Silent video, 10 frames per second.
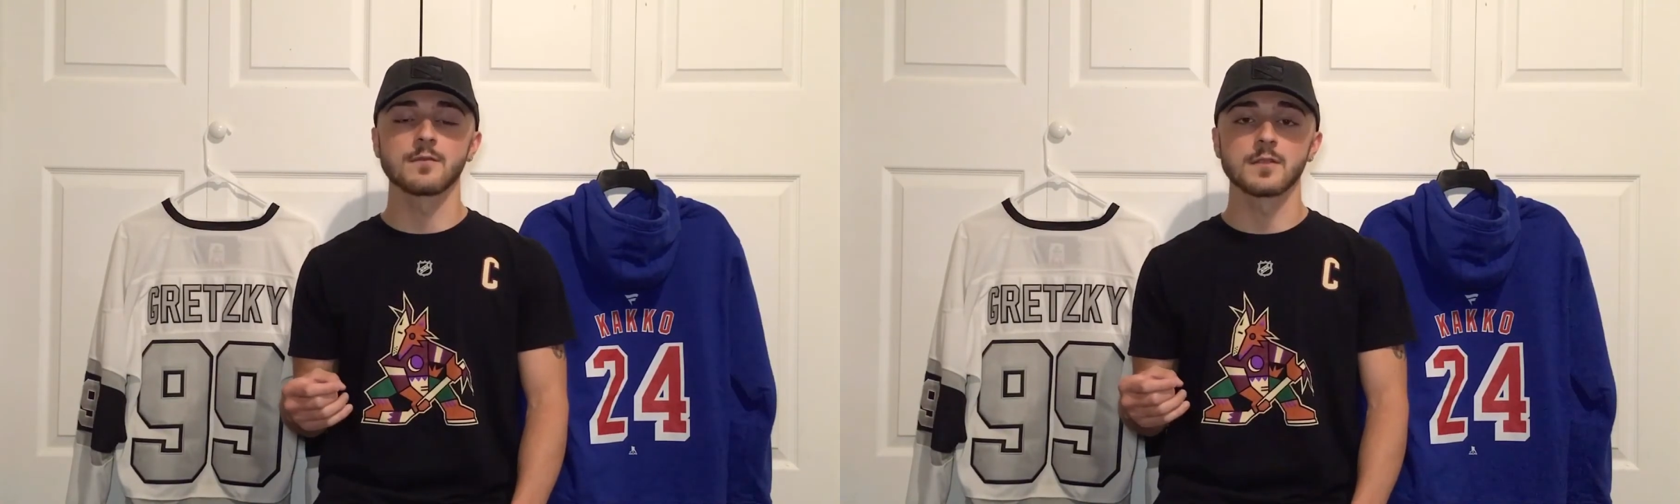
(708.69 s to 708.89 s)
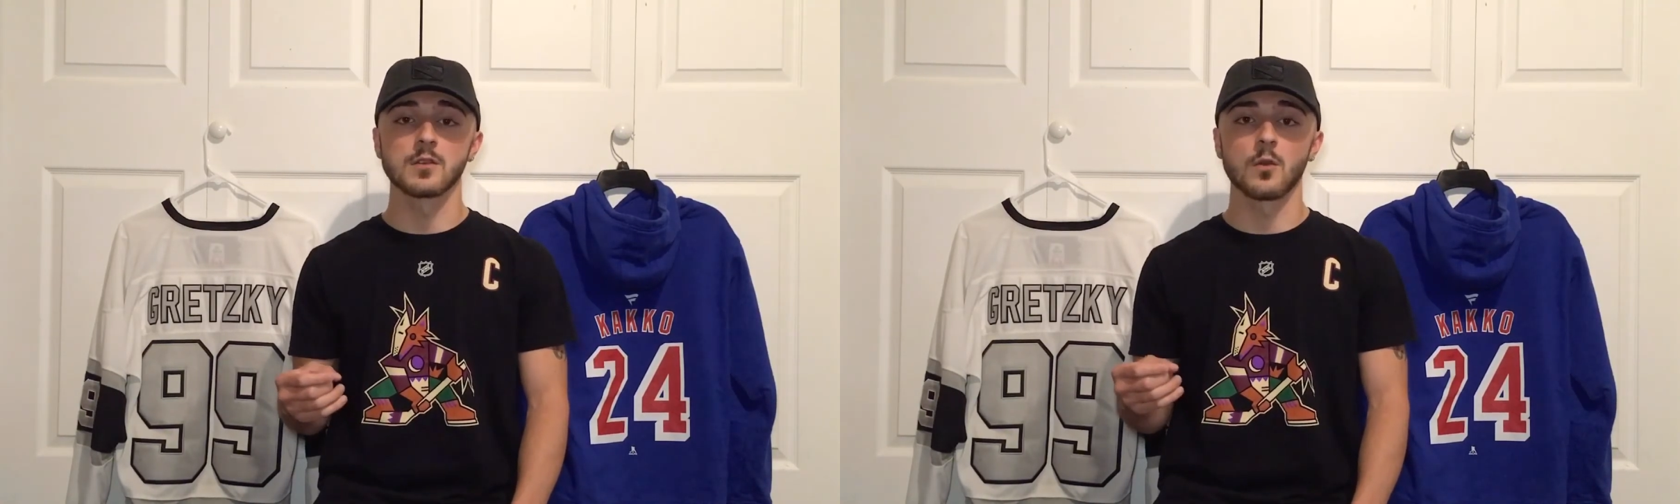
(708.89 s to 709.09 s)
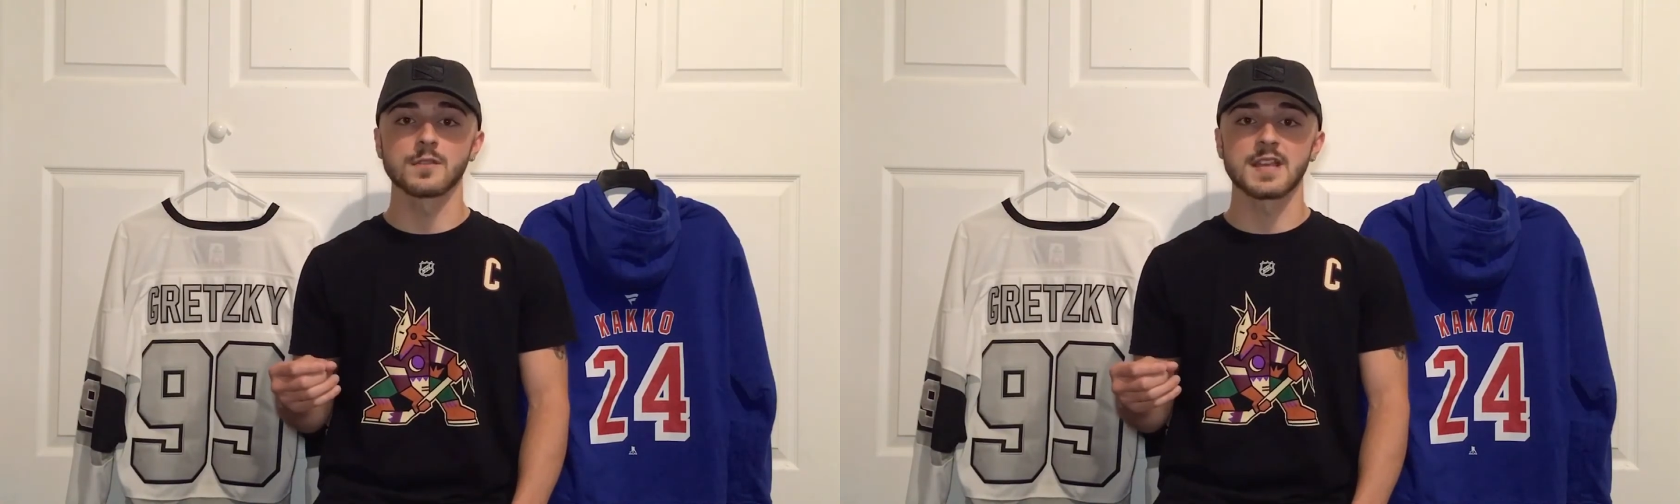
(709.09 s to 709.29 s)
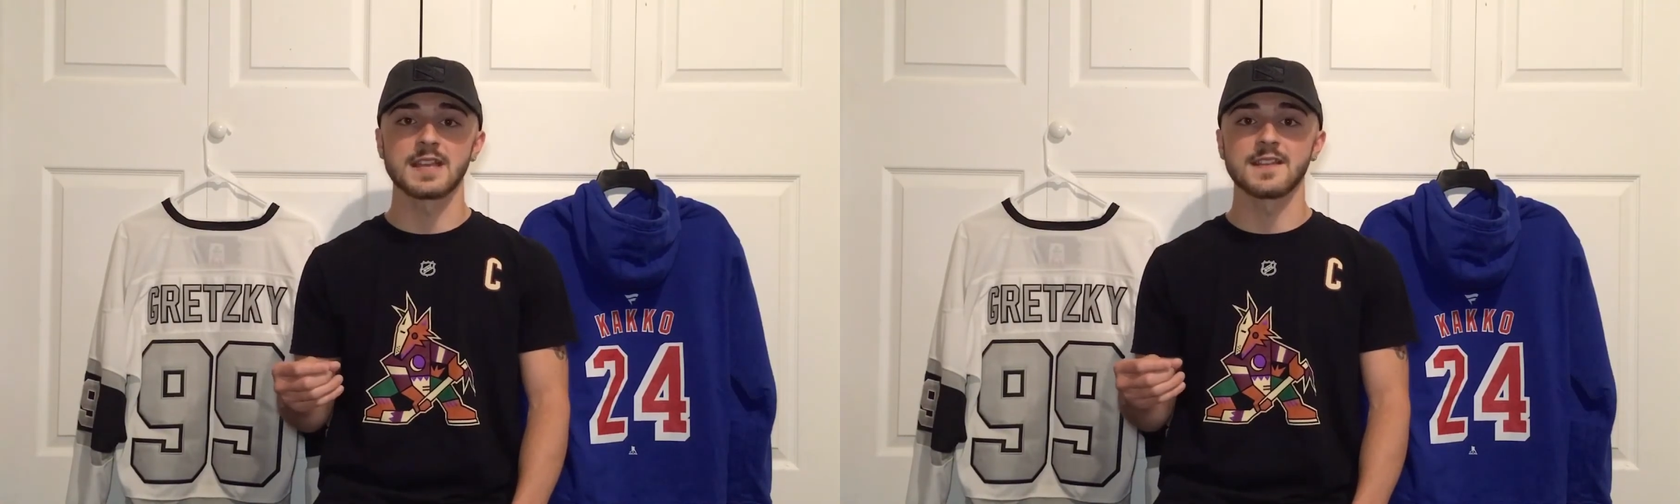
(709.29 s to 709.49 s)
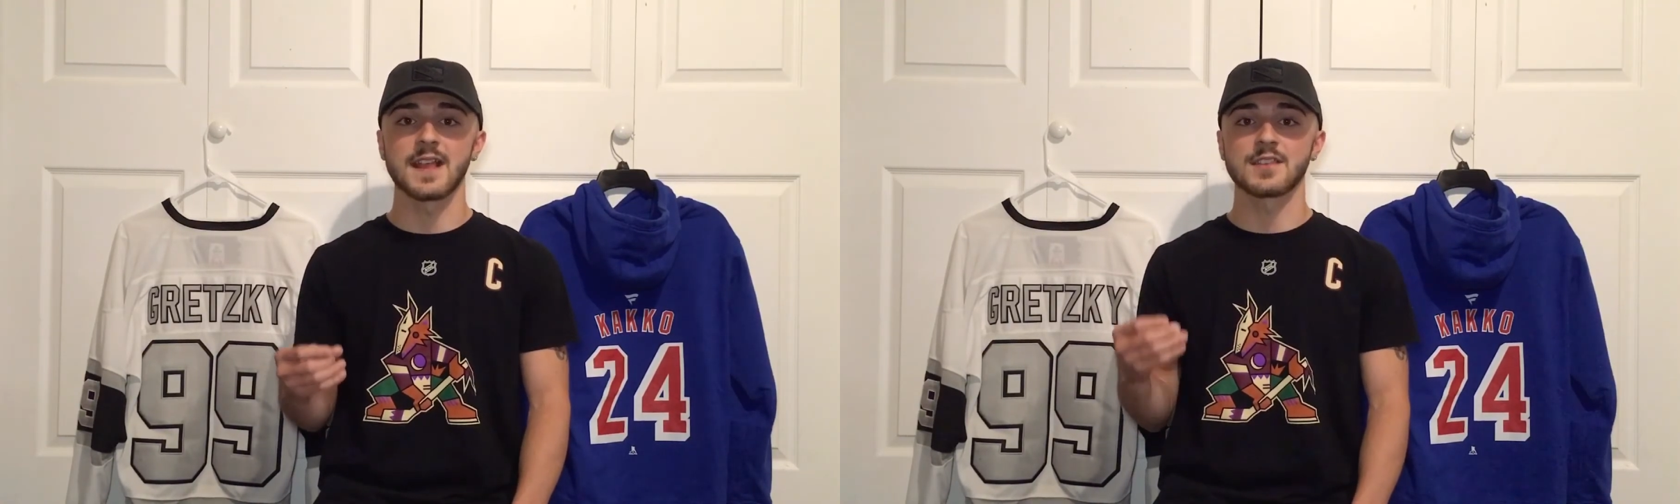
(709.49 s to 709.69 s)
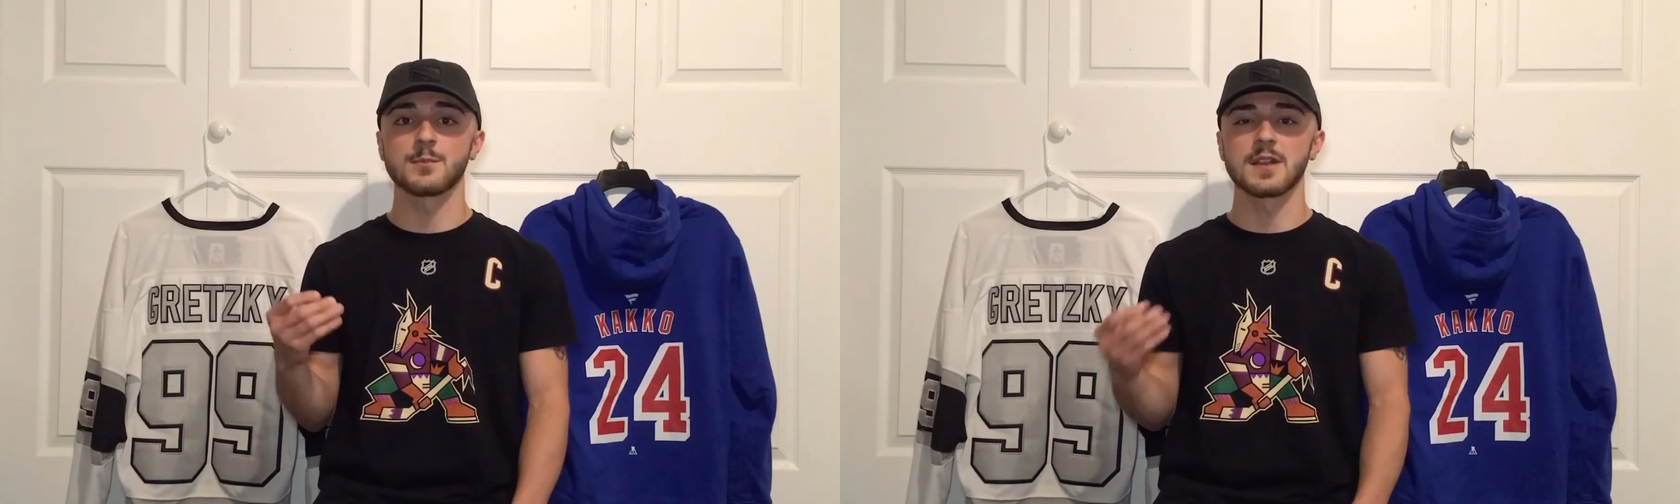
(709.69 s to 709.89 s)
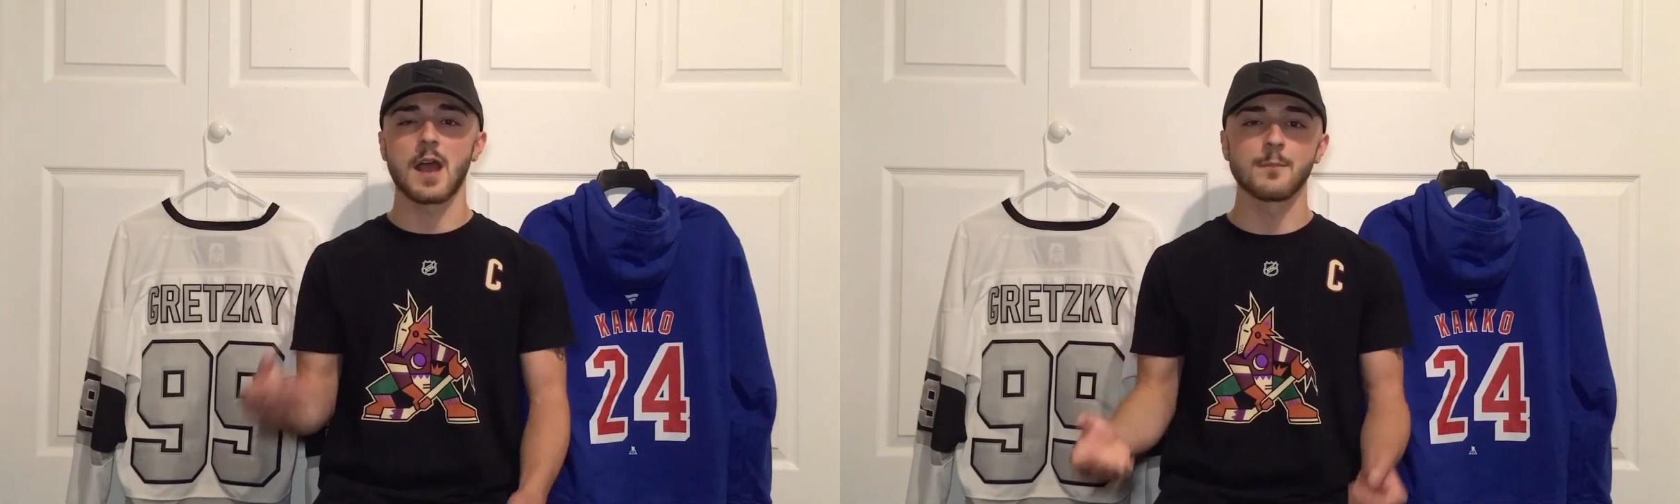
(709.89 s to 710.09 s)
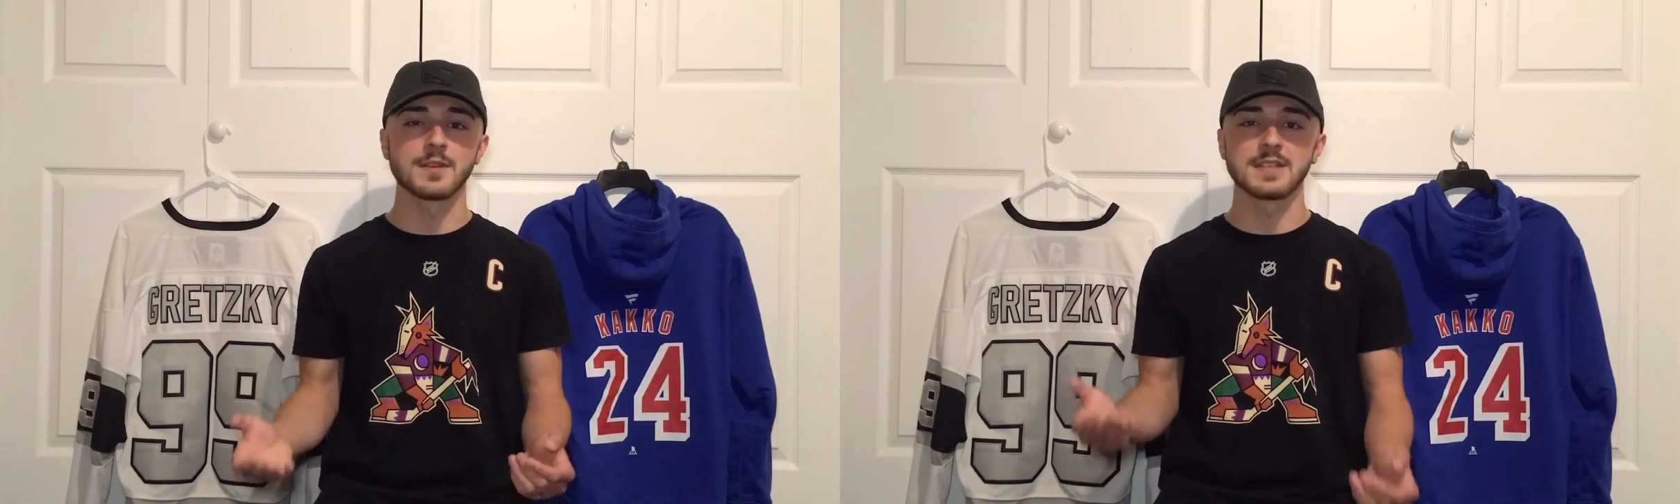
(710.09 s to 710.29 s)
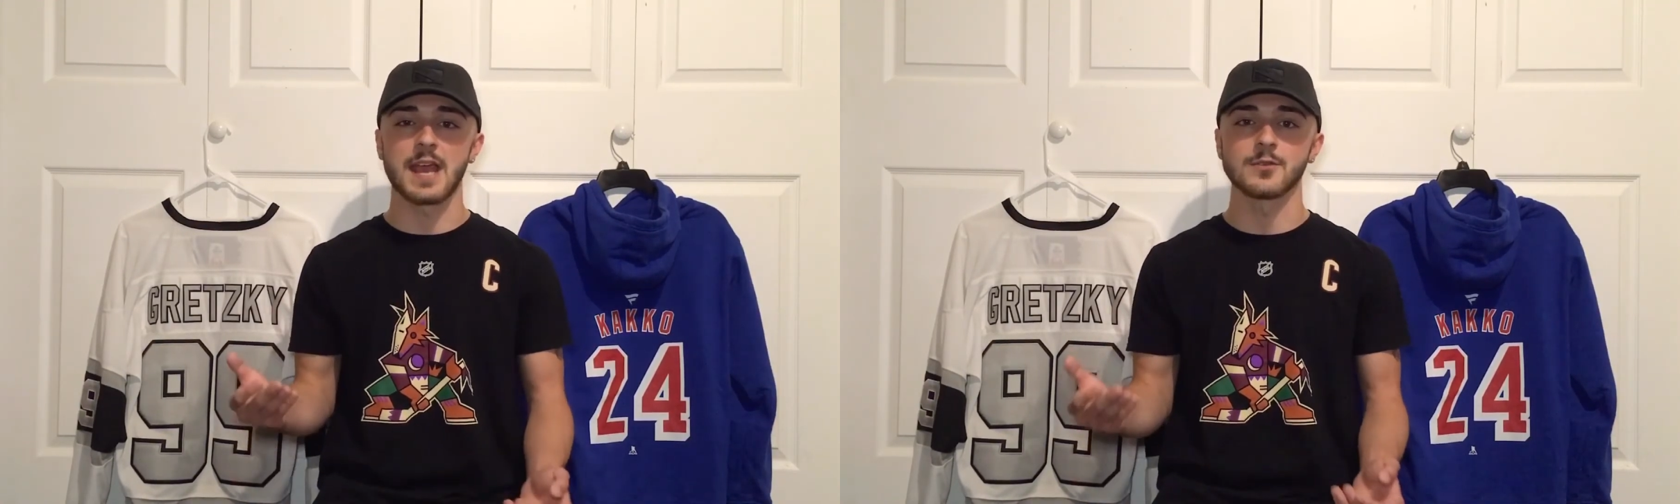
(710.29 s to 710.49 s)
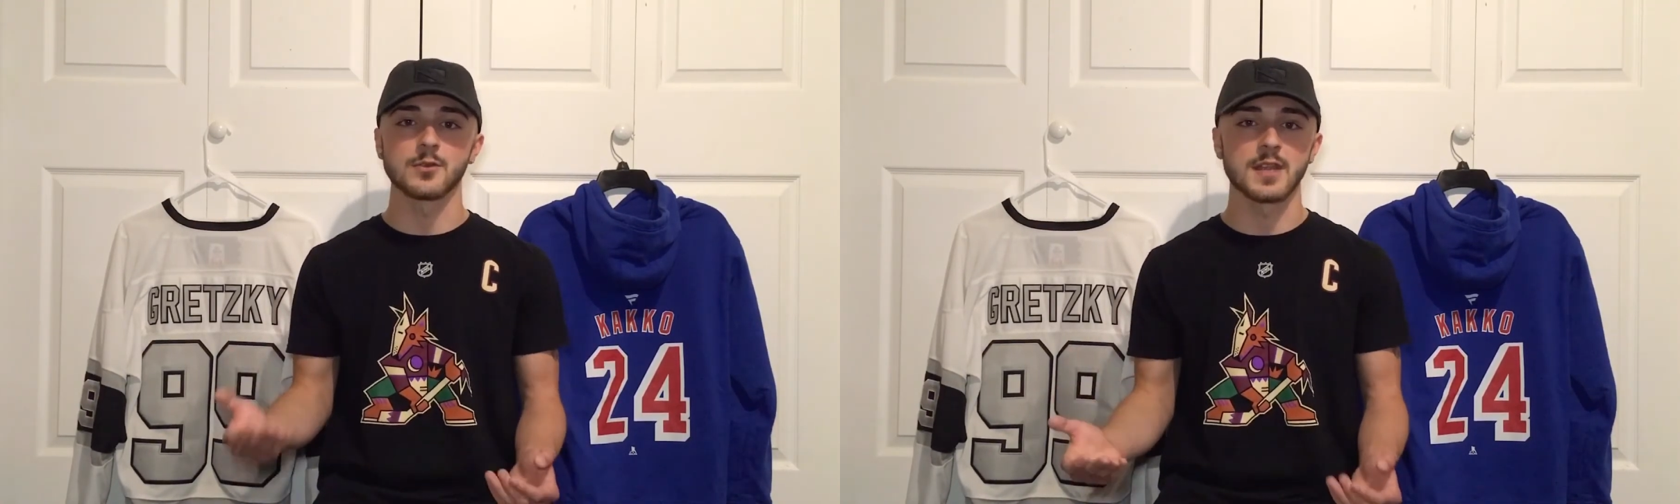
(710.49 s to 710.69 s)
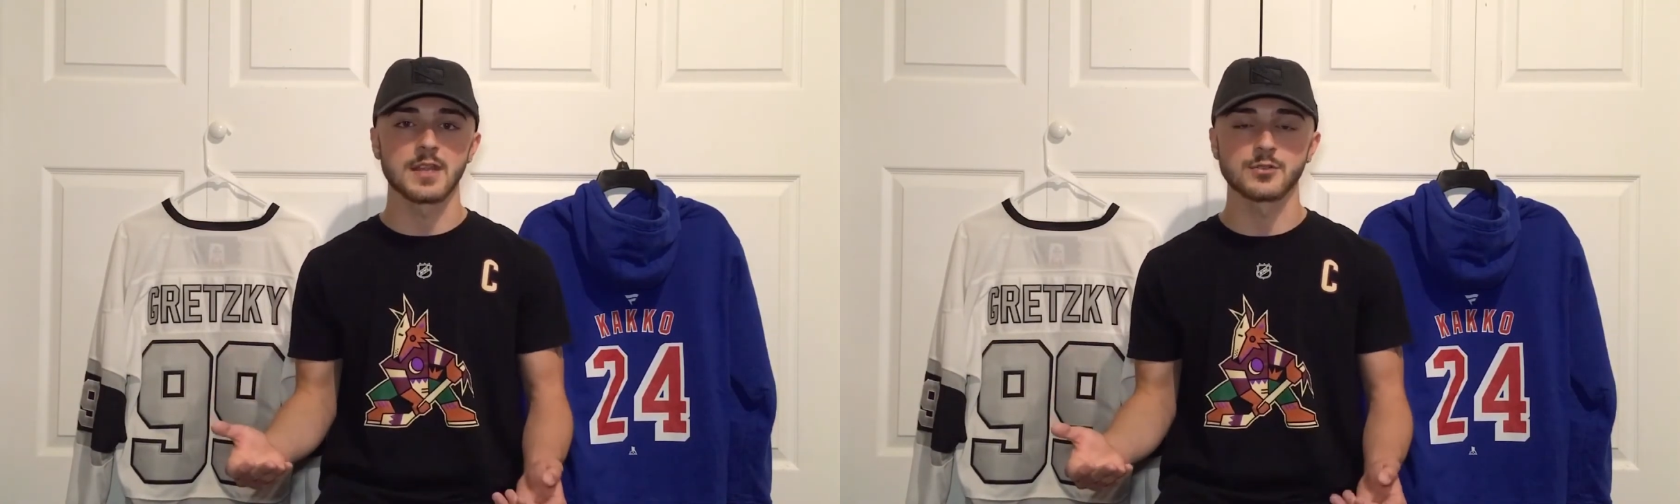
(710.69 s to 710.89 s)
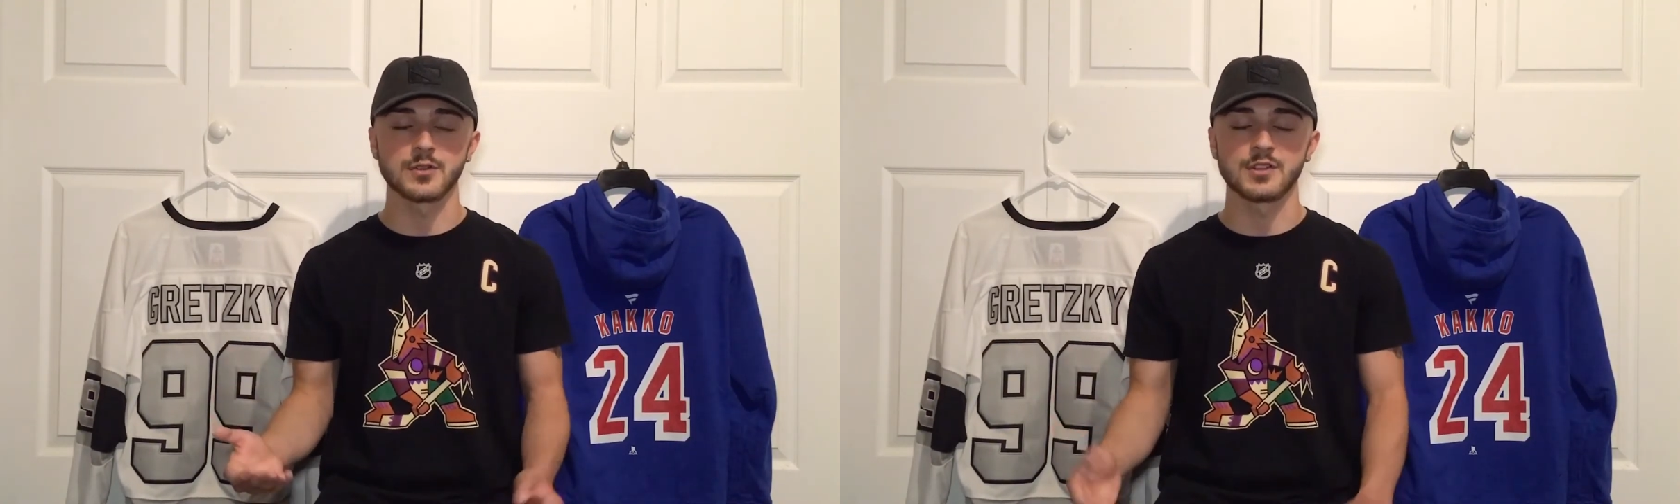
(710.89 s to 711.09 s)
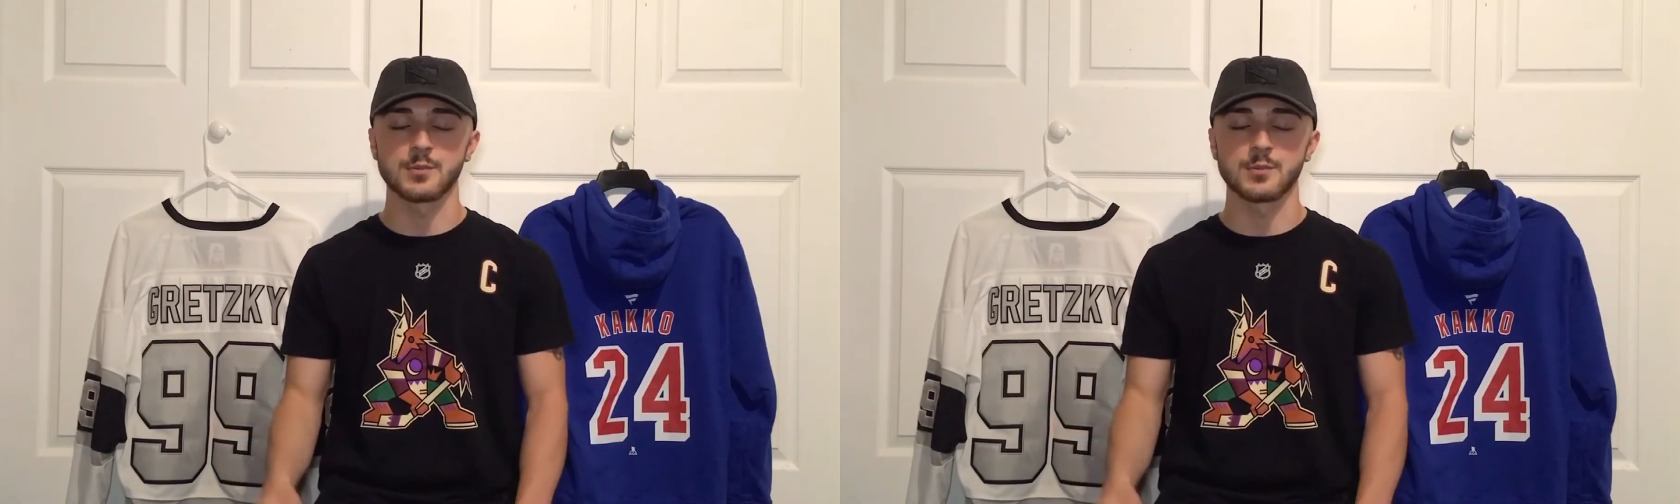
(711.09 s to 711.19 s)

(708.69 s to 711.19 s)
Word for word: the goaltending that's been up and down due to injuries,